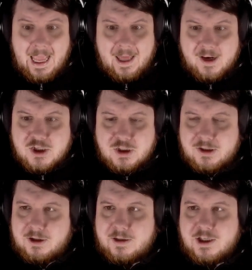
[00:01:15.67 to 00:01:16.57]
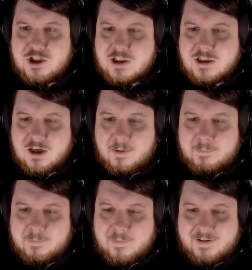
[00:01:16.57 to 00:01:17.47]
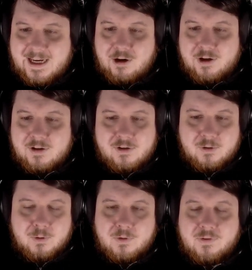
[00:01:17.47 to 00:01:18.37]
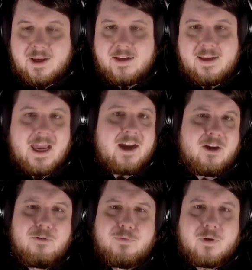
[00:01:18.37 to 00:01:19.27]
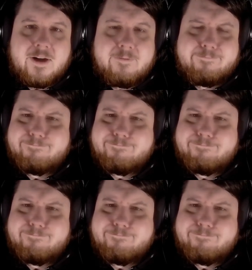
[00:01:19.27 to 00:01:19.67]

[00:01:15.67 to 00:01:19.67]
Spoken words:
And it's literally just some Italian dude saying, yeah, go for it.